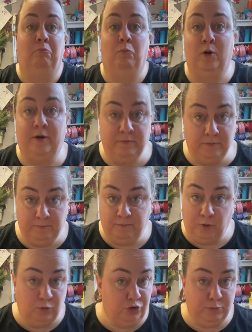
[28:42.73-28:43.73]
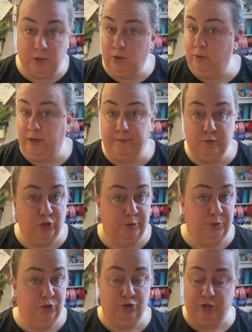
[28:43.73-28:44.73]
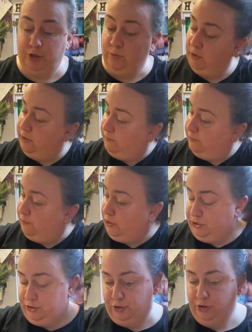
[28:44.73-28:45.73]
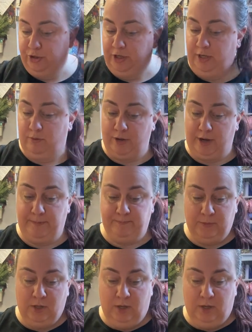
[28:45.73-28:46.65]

Whatever floats your boat, whatever trips your trigger, whatever frosts your cookie, okay?